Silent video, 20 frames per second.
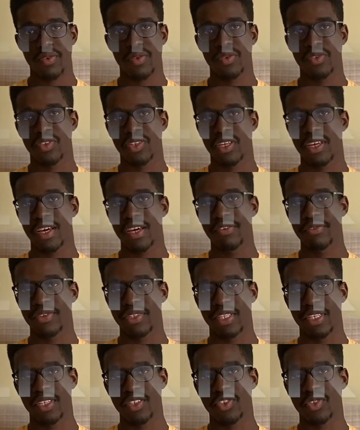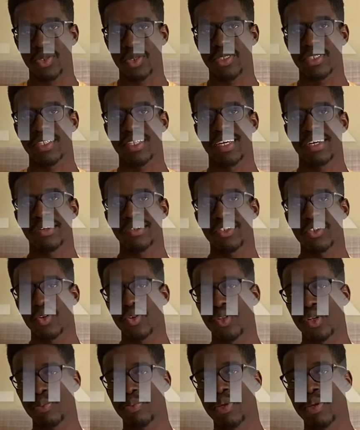to get everything sorted out, all
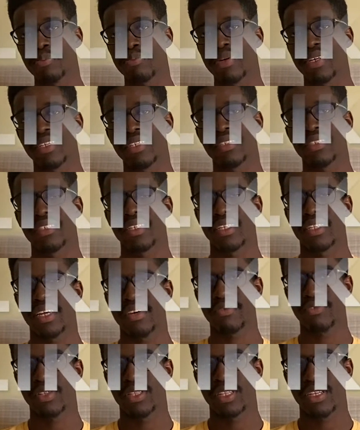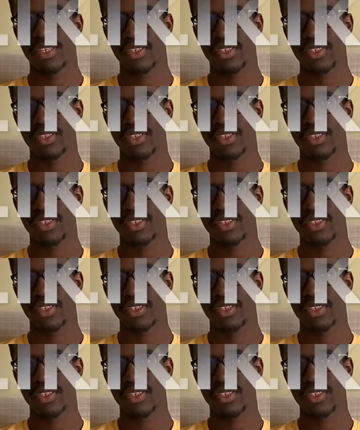the papers and everything.